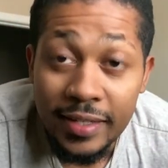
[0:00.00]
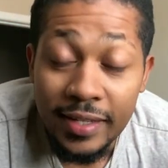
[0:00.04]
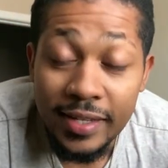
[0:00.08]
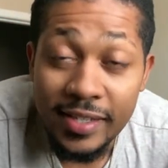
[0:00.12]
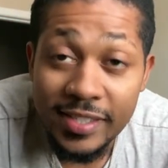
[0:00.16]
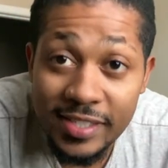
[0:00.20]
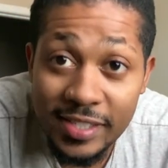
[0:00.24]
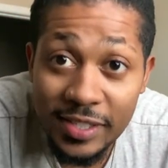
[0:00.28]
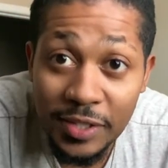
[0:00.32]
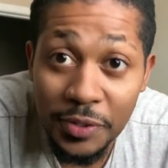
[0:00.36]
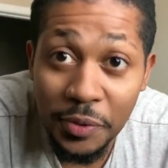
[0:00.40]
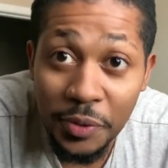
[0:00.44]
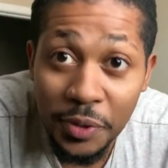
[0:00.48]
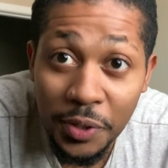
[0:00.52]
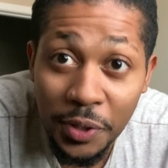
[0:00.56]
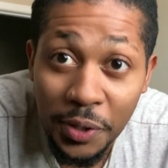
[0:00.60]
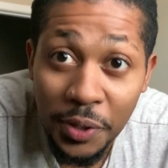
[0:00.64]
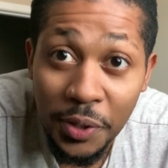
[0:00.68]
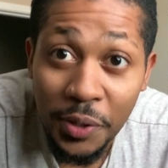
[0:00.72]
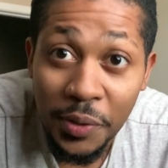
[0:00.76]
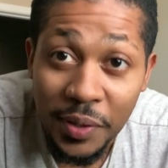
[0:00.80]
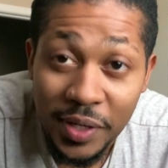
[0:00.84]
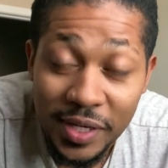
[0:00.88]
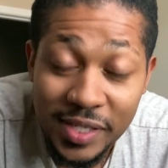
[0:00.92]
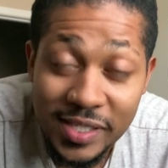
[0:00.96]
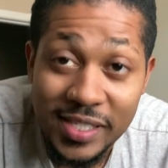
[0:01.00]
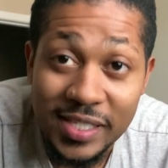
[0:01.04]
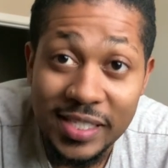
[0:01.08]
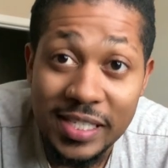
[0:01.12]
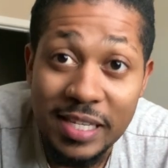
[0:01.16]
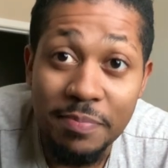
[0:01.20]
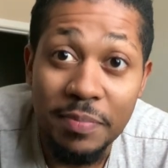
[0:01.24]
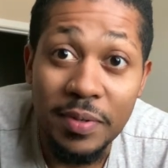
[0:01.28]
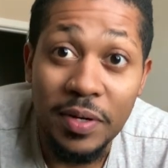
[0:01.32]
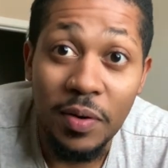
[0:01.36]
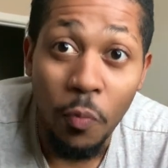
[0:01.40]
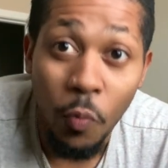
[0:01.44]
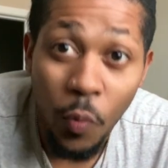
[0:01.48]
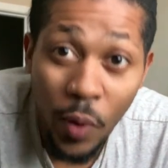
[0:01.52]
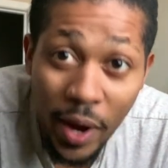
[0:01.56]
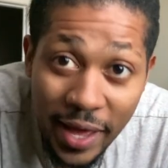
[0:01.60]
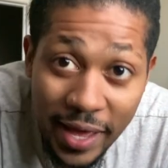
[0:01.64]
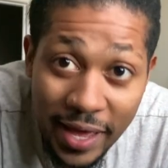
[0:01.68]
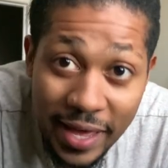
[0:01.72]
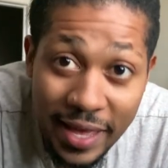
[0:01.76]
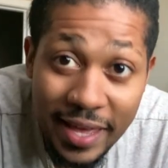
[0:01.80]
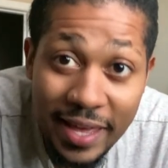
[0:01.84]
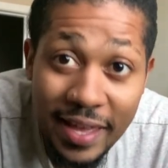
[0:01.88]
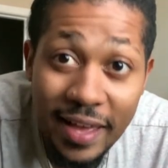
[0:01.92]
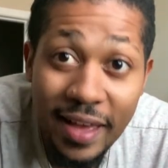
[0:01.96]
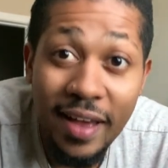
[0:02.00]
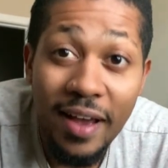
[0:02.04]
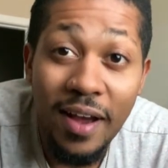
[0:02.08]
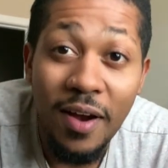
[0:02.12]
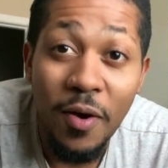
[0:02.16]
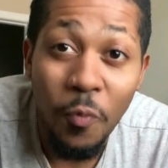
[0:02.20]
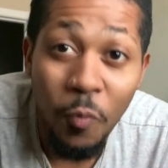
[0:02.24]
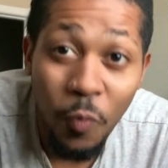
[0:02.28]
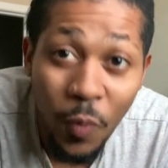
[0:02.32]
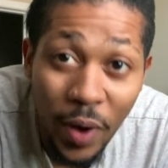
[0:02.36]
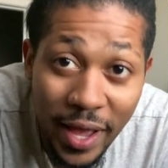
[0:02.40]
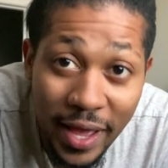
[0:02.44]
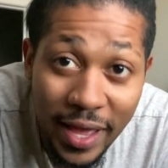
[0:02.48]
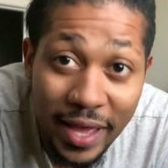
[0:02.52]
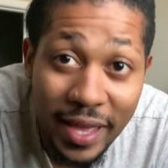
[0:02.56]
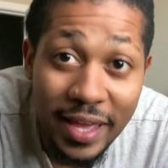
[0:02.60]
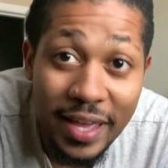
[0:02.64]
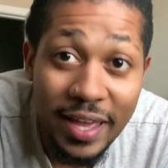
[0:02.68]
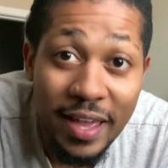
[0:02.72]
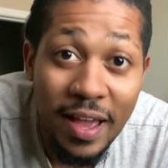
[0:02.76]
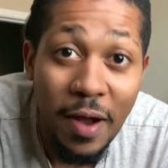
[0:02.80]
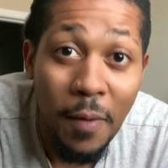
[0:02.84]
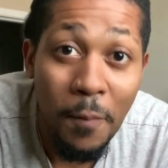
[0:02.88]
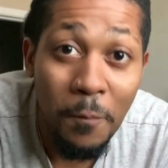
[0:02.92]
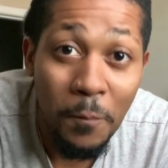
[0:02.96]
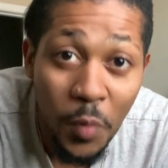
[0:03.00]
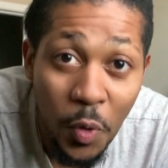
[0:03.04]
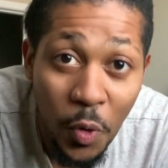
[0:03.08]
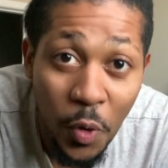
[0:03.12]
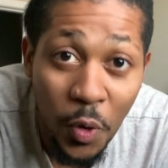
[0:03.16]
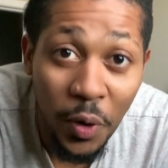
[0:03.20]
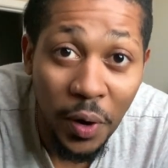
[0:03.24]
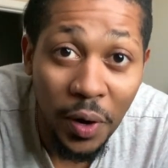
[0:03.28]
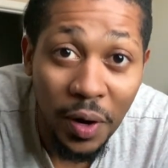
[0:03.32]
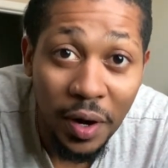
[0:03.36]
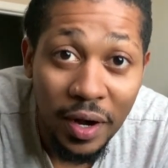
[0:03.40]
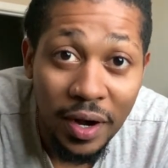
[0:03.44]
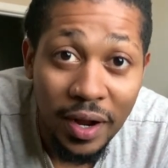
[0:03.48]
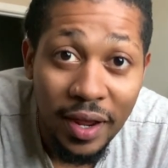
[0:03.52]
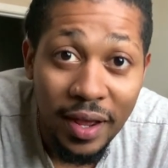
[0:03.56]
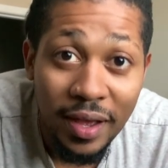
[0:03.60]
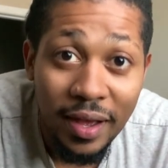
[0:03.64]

This little girl is sleeping way, way more.